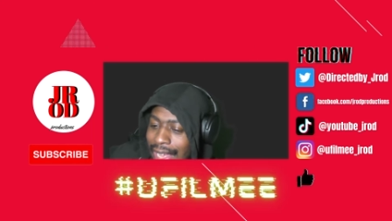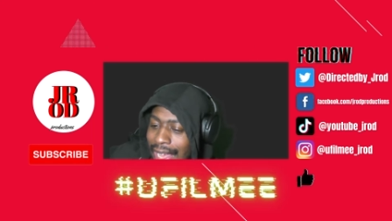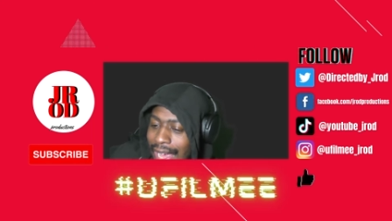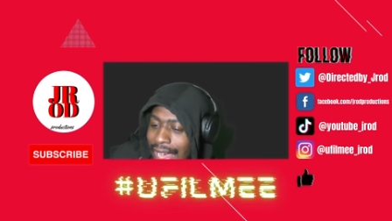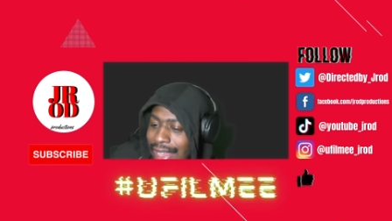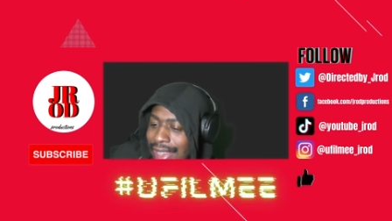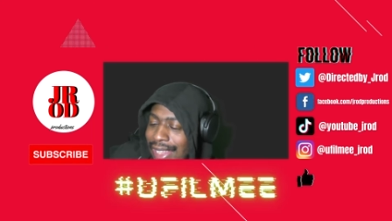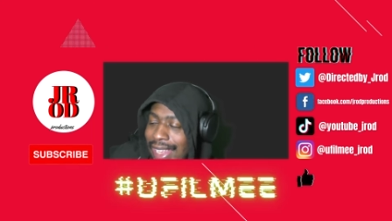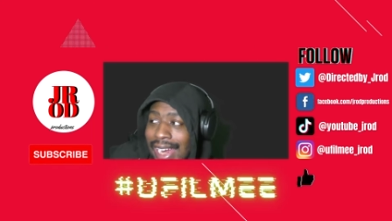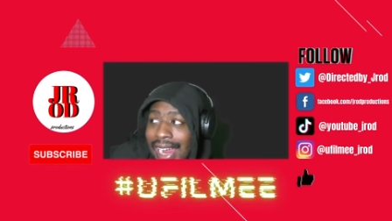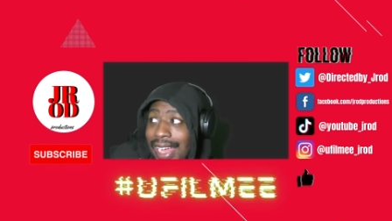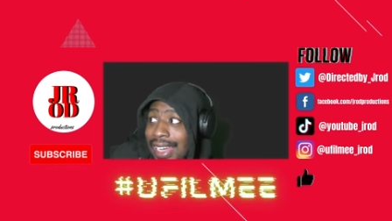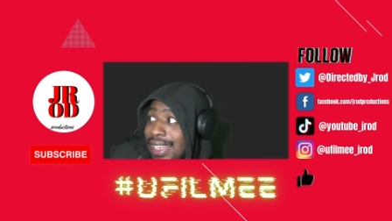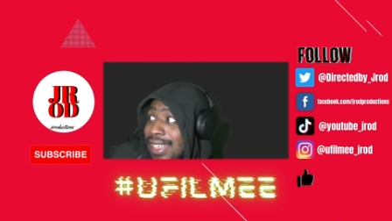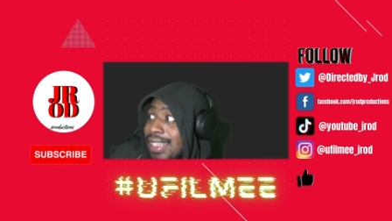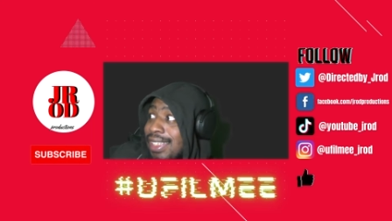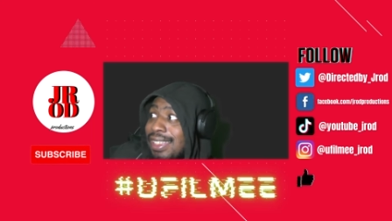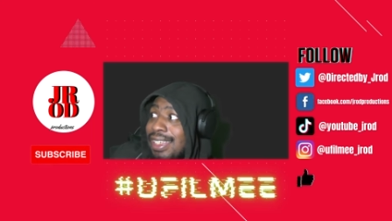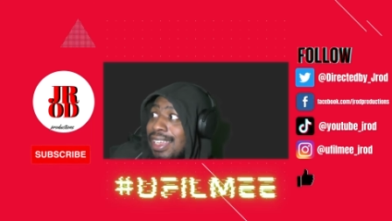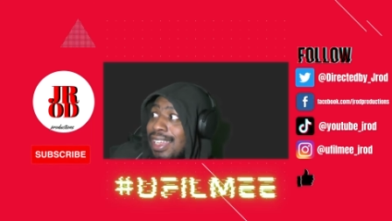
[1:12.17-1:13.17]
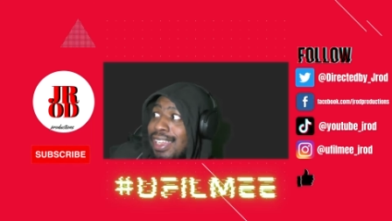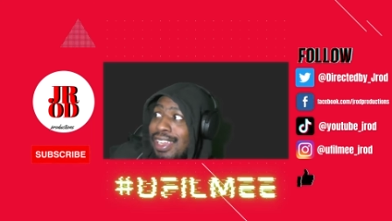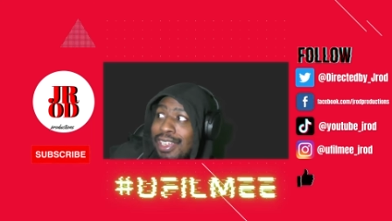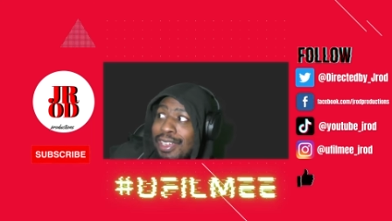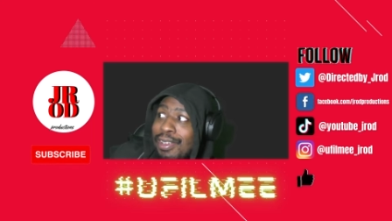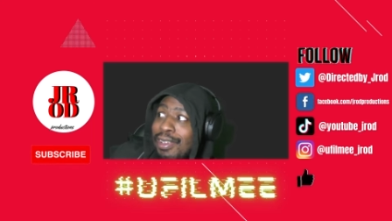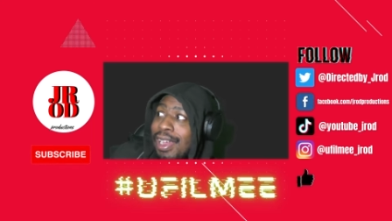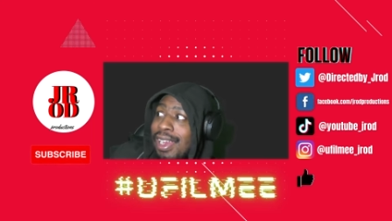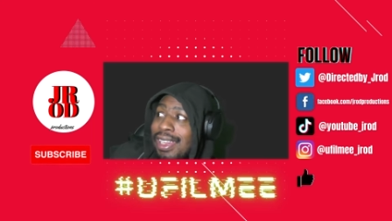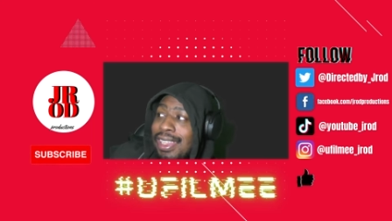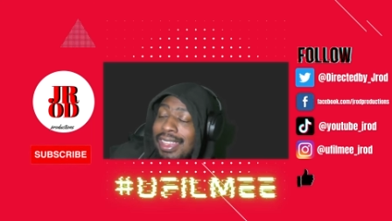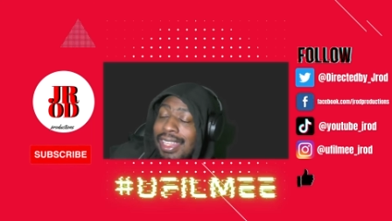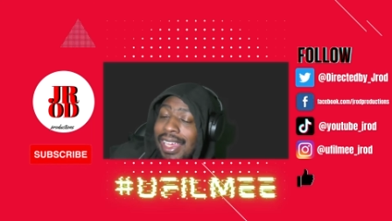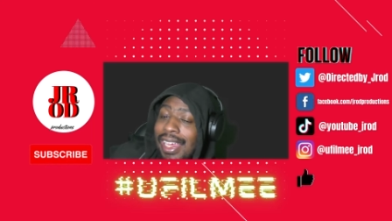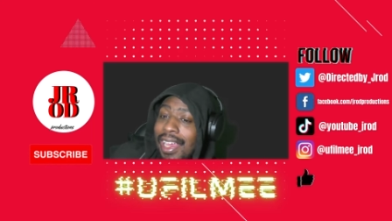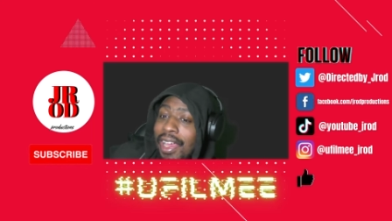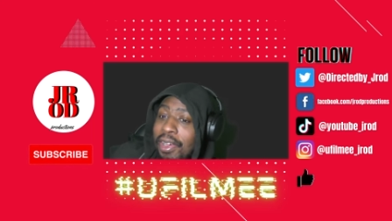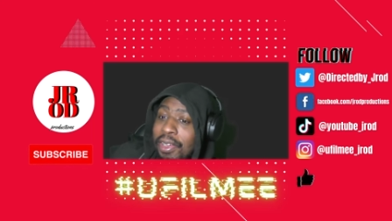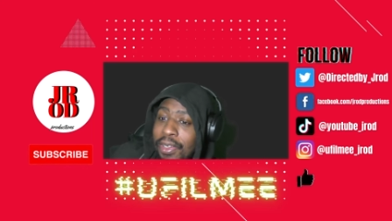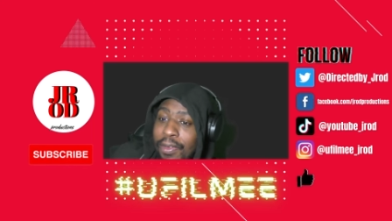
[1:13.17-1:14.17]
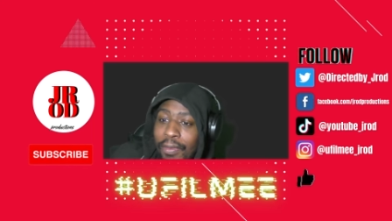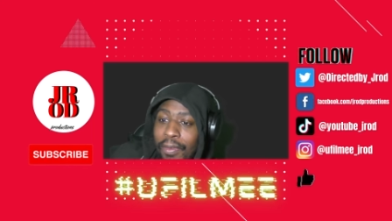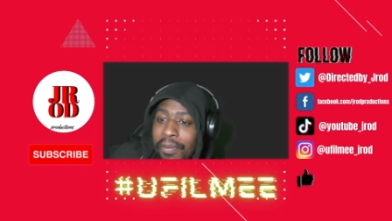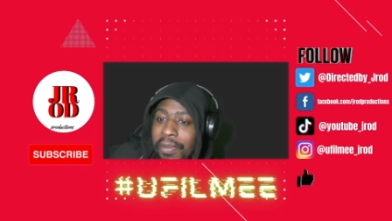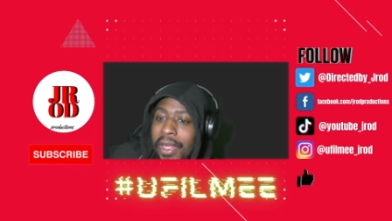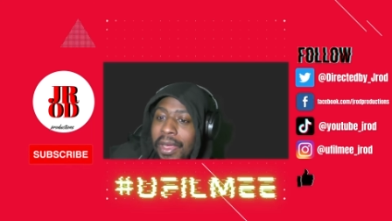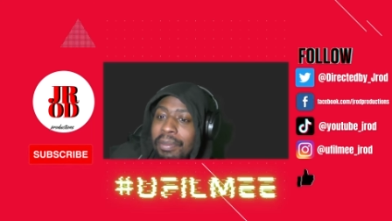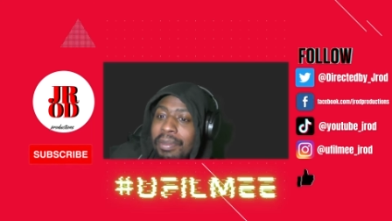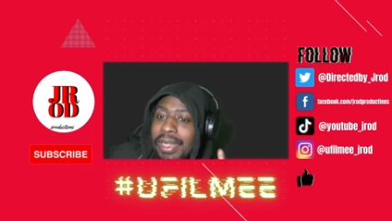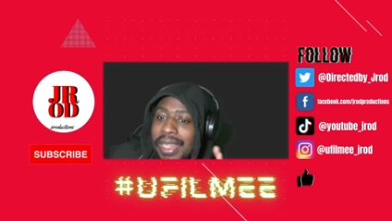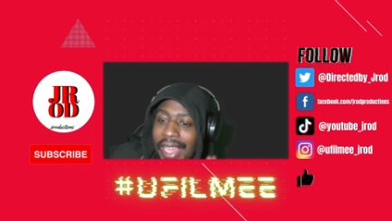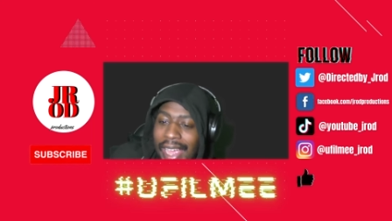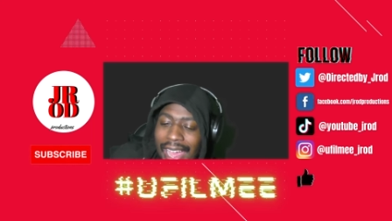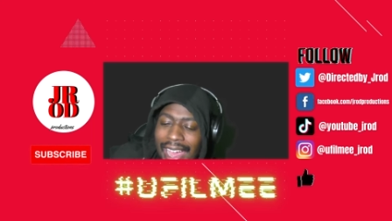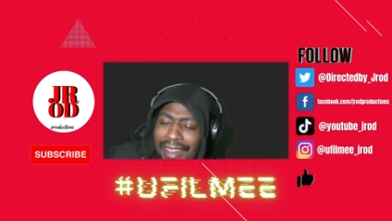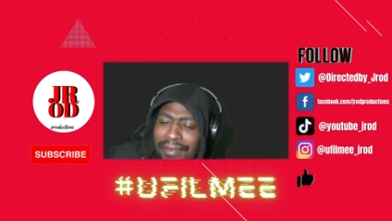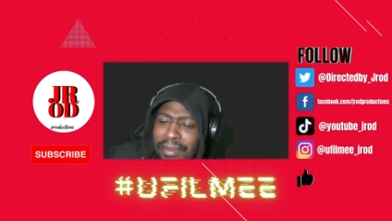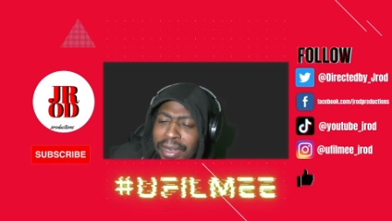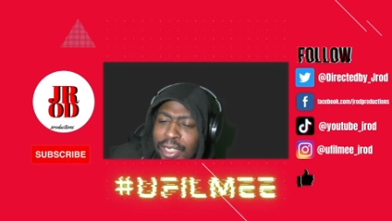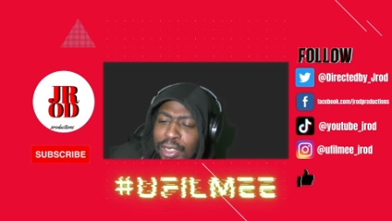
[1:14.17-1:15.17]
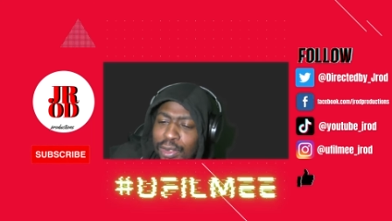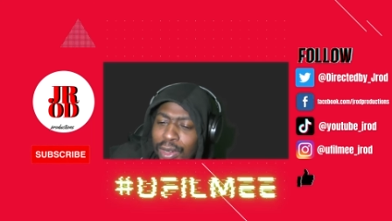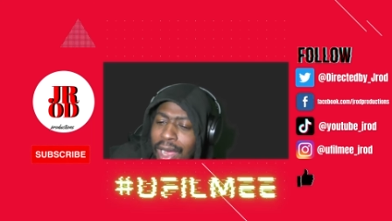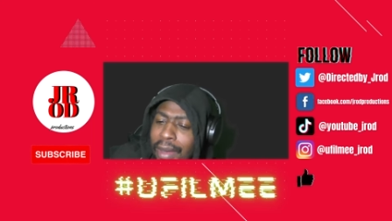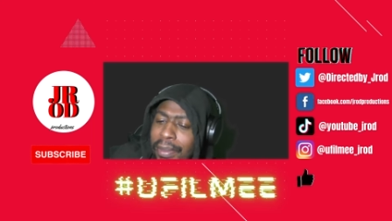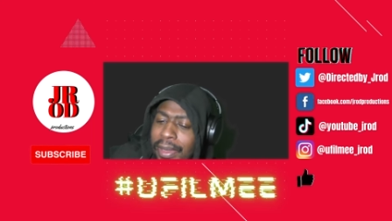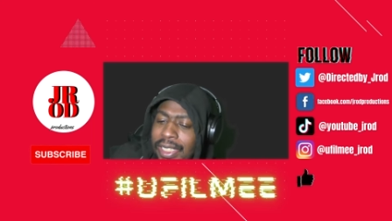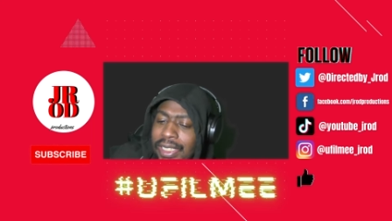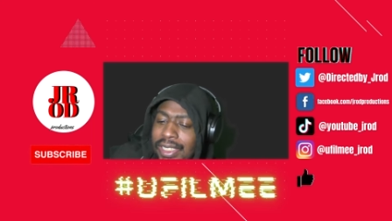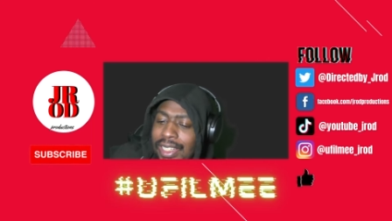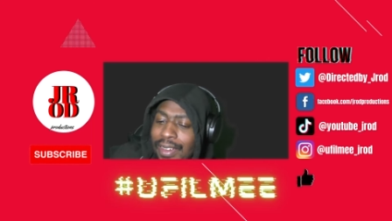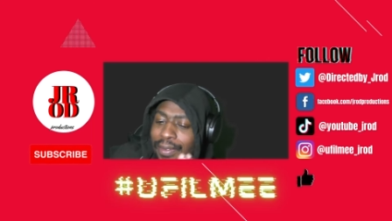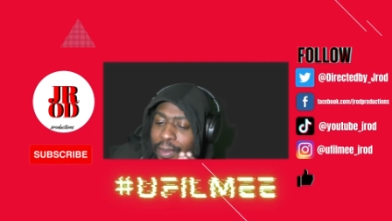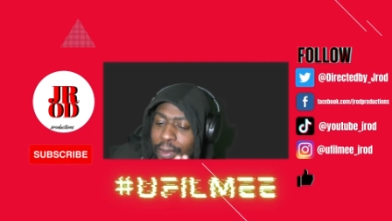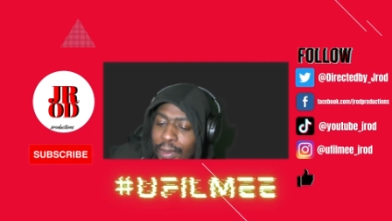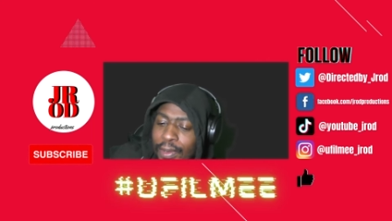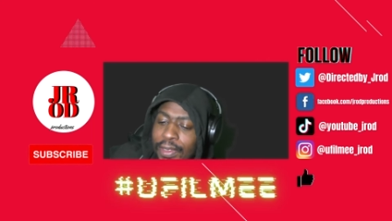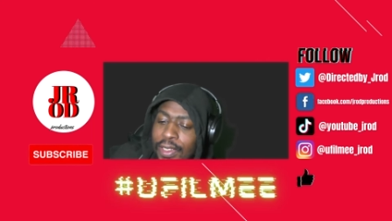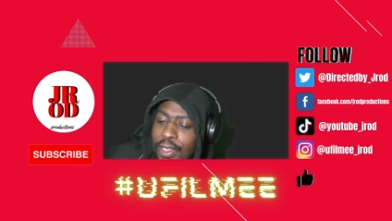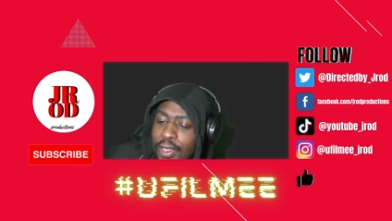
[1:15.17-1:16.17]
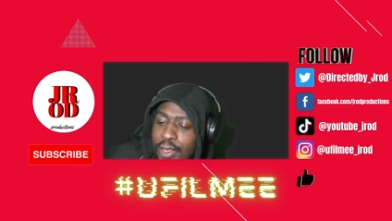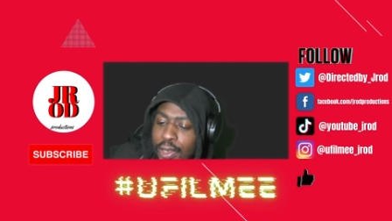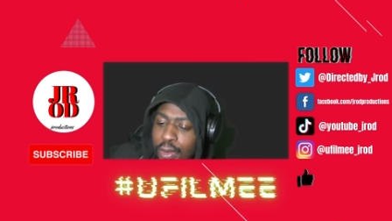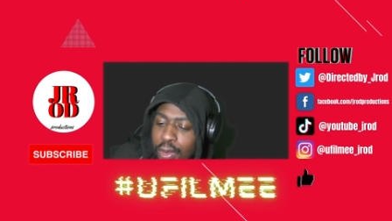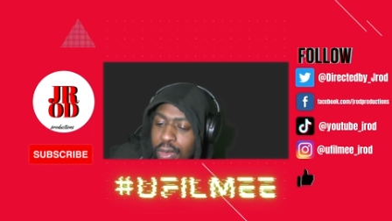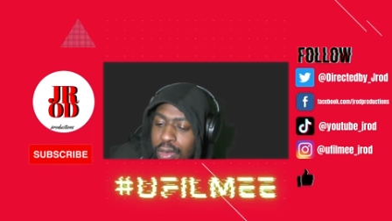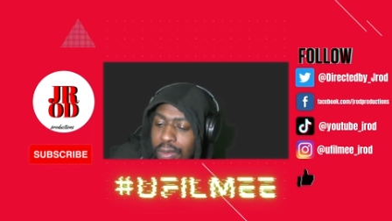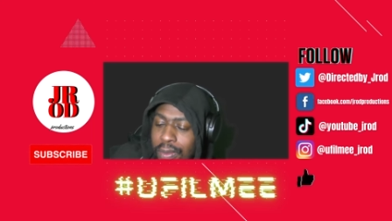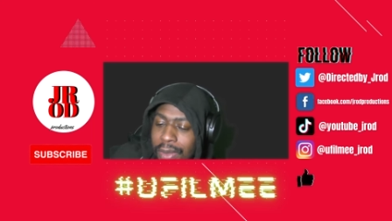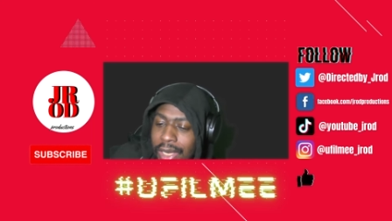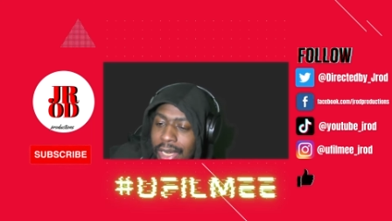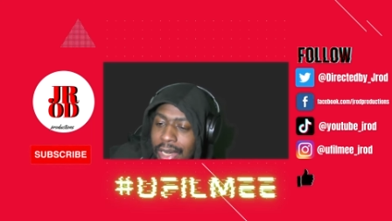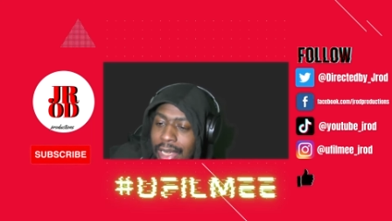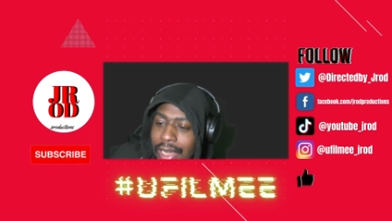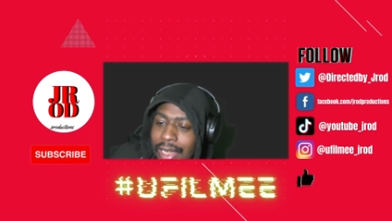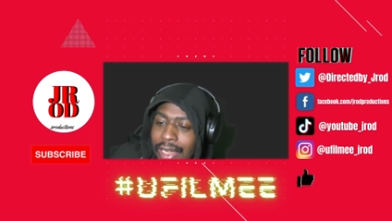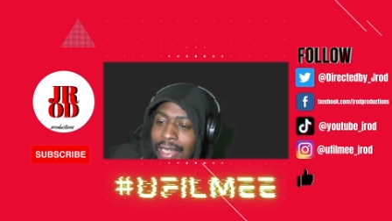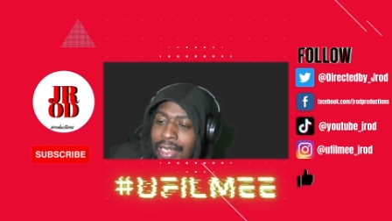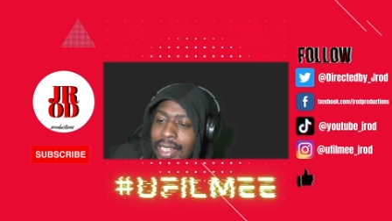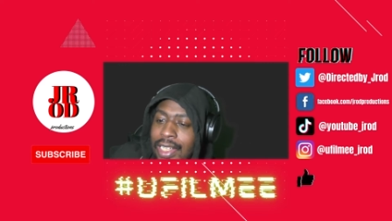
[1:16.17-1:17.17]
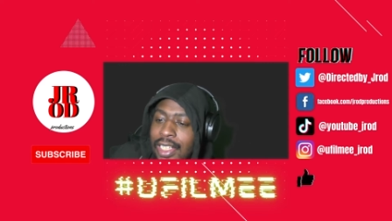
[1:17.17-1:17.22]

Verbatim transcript: And then I didn't hear anything else from them. But they have been dropping stuff on their social media.